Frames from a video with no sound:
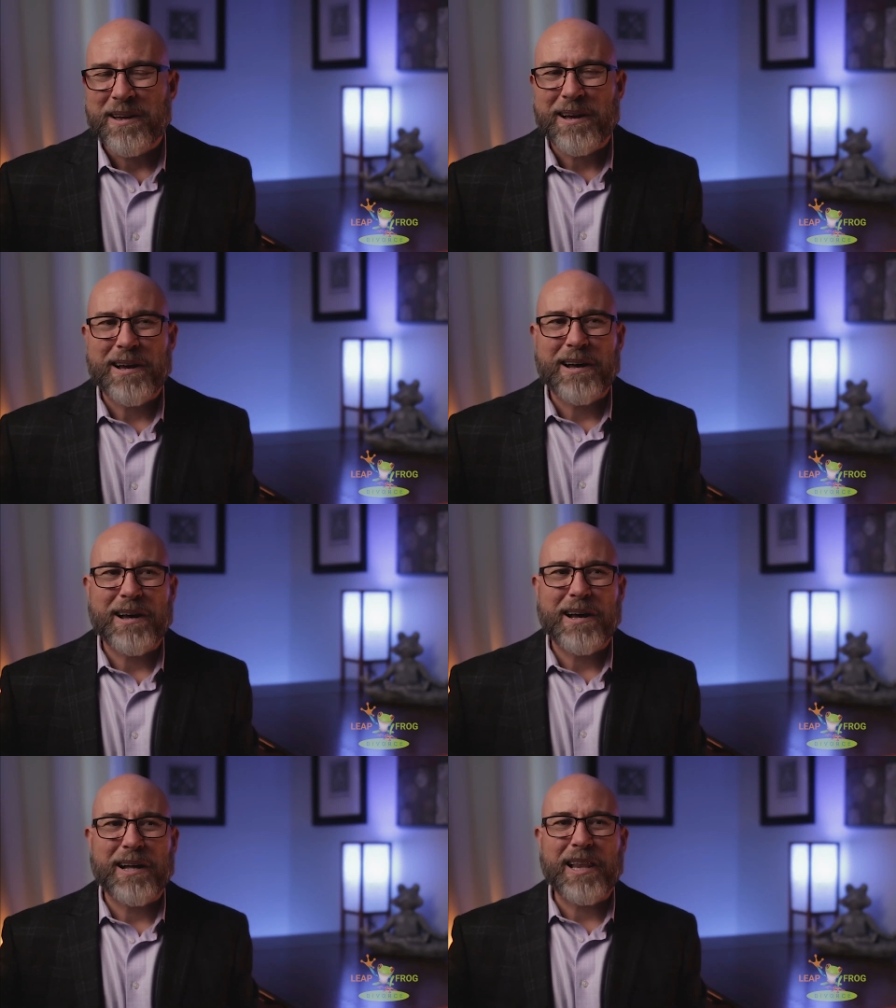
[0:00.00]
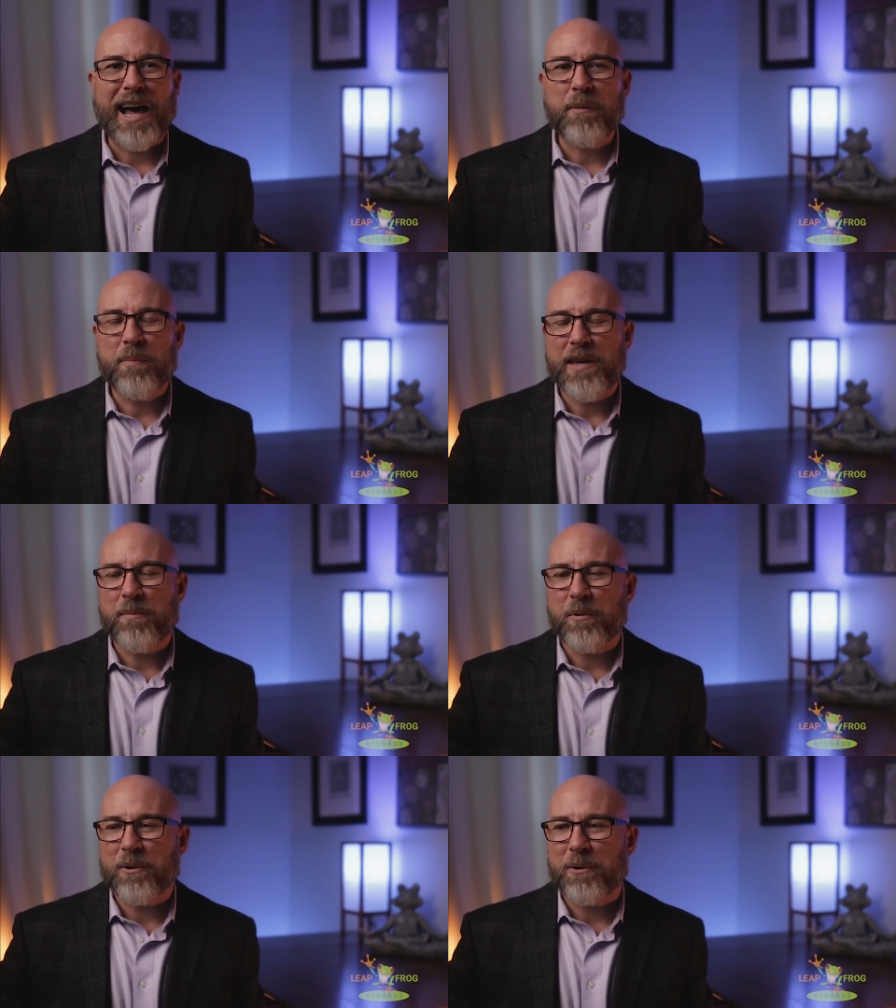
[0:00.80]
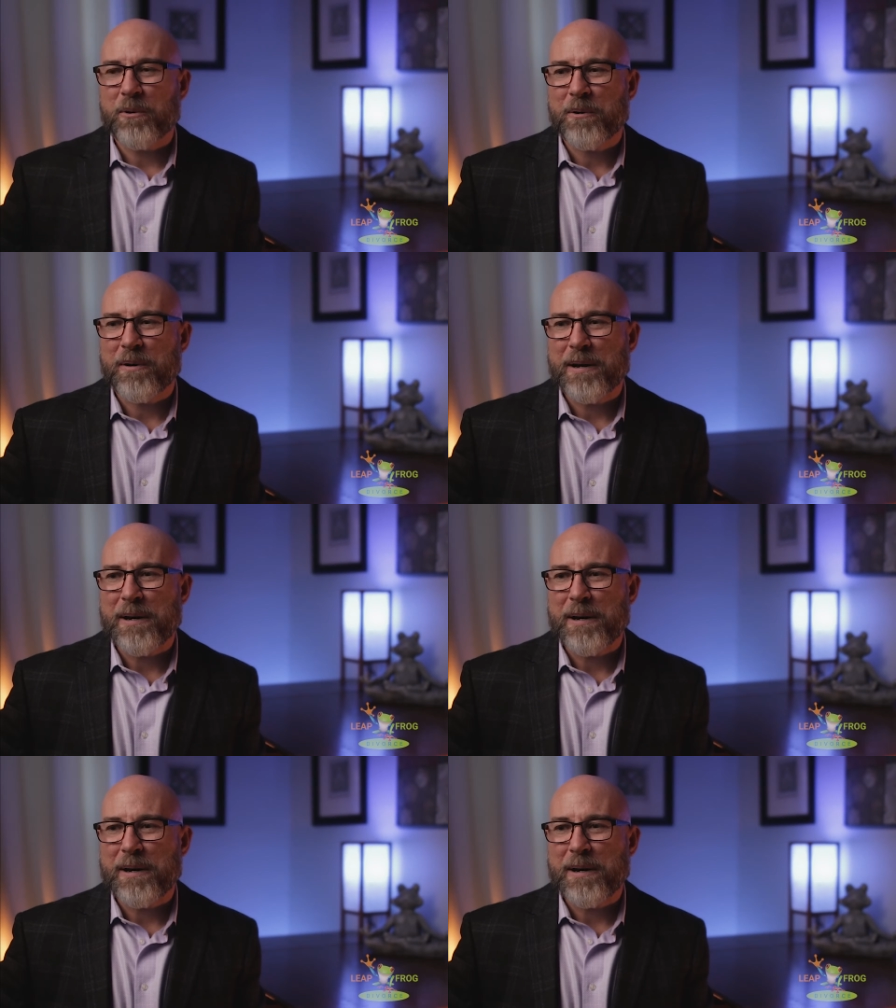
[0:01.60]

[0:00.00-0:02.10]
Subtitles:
A lot of people,